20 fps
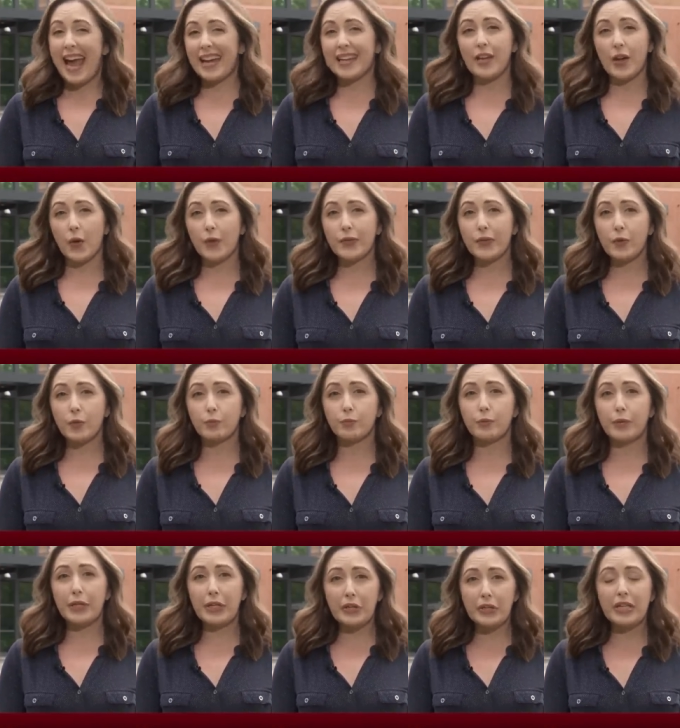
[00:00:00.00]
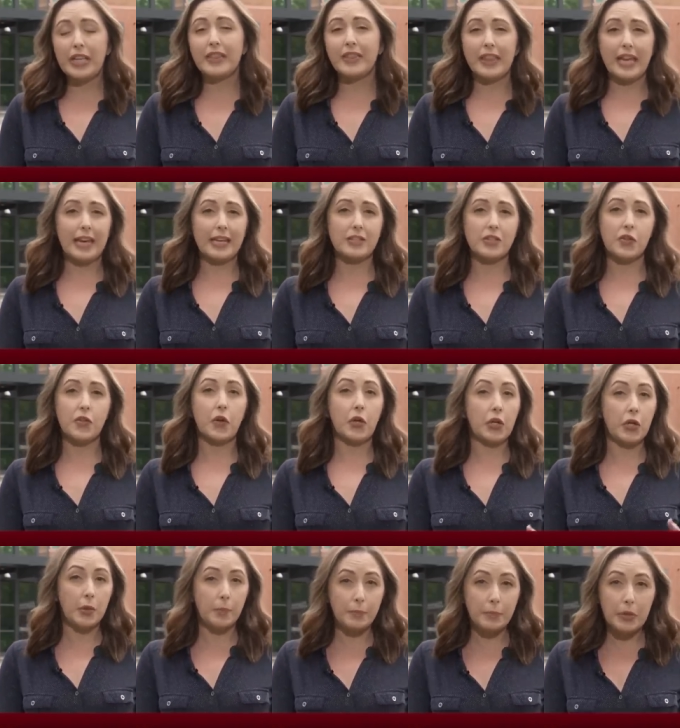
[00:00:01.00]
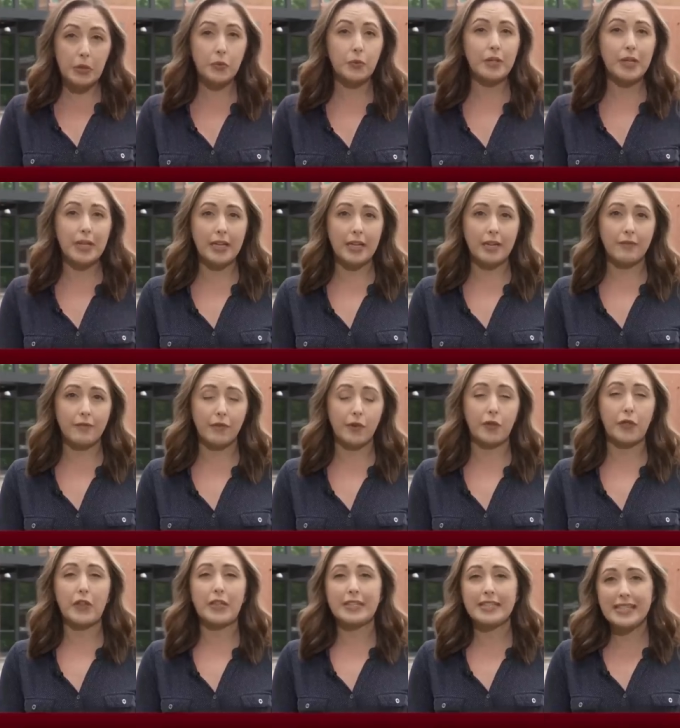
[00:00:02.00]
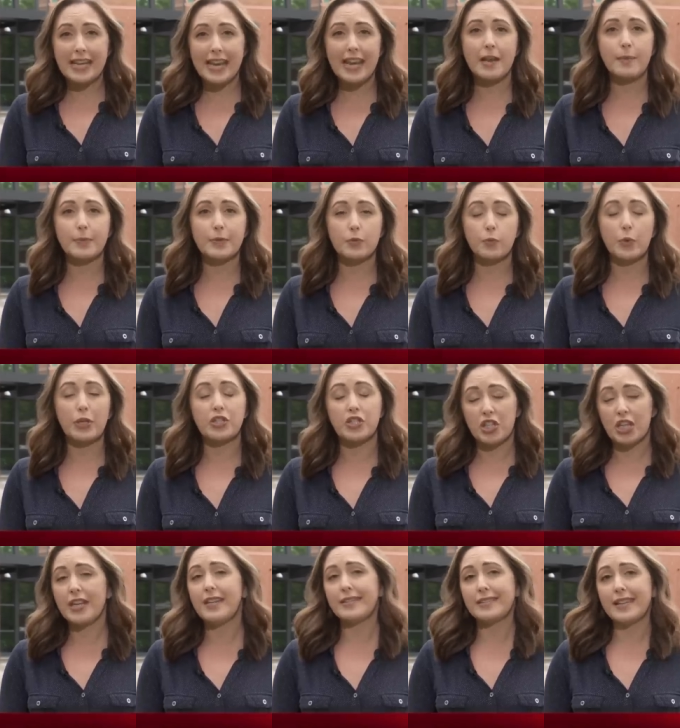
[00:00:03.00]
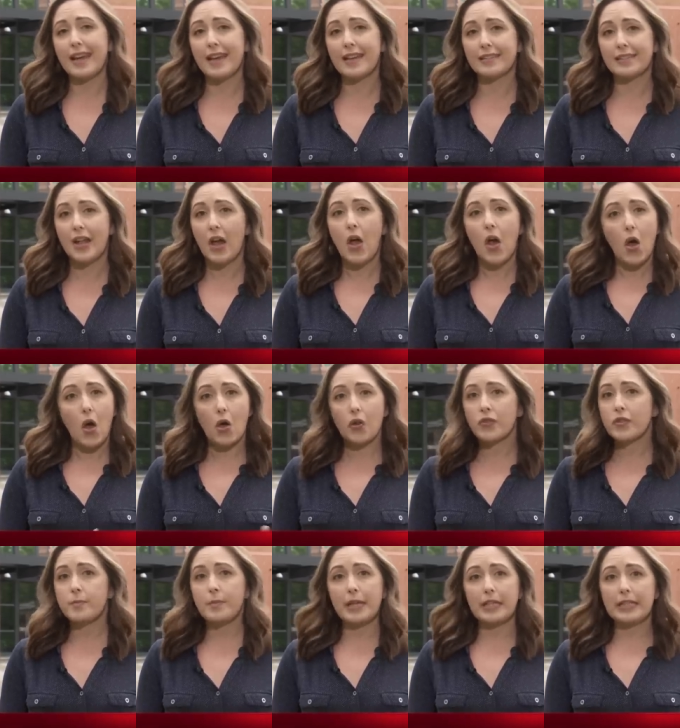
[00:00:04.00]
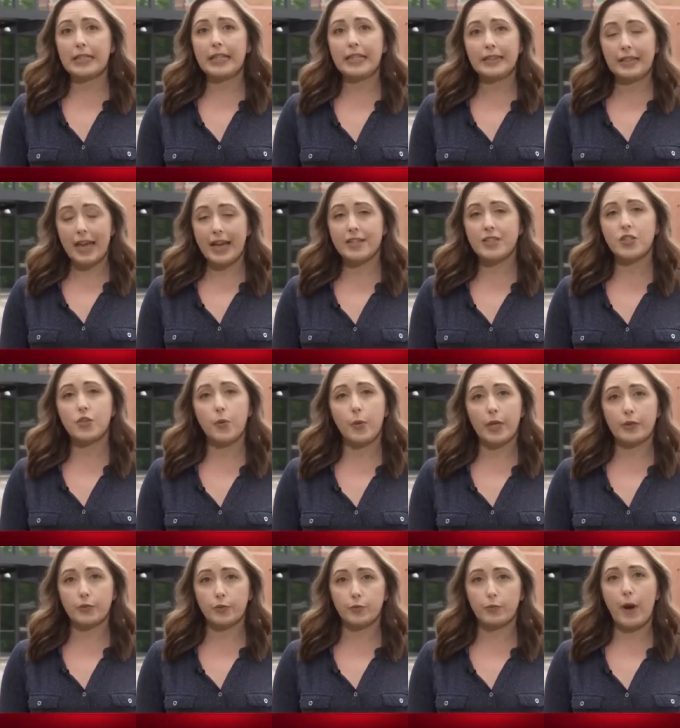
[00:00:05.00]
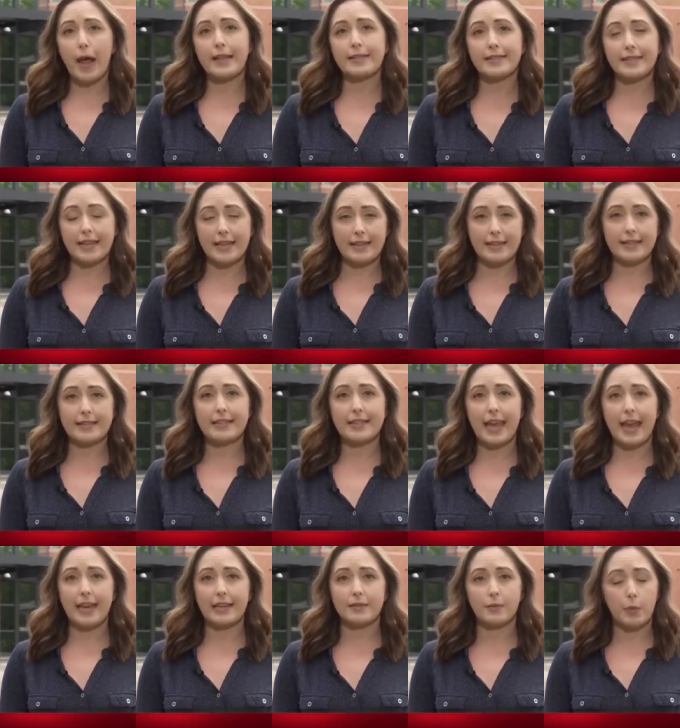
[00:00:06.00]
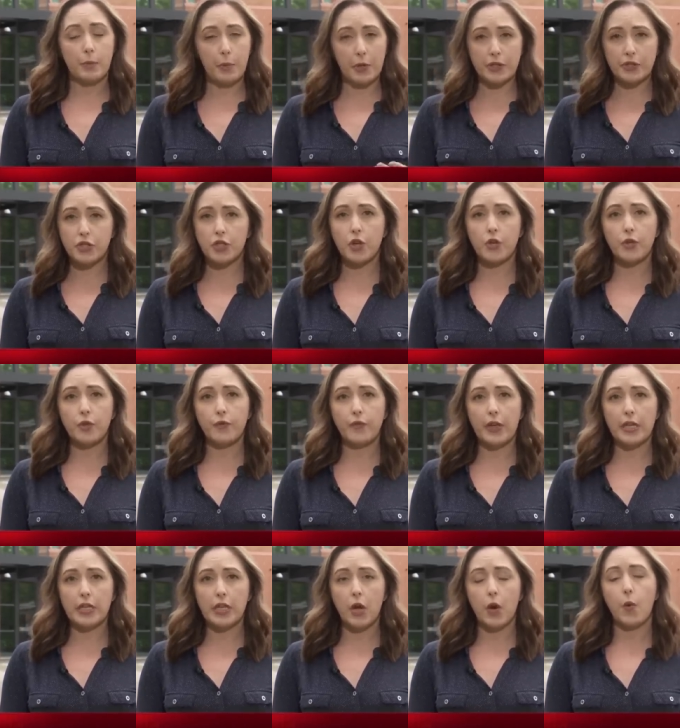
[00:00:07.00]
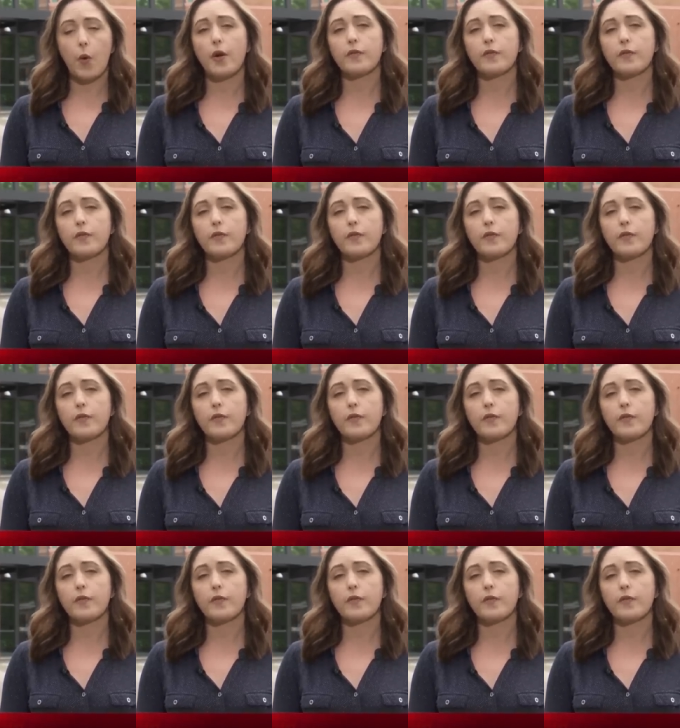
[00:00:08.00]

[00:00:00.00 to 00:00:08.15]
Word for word: and he also really thanked the community for the tips, which he says ultimately led to an arrest in this case. We want to show you video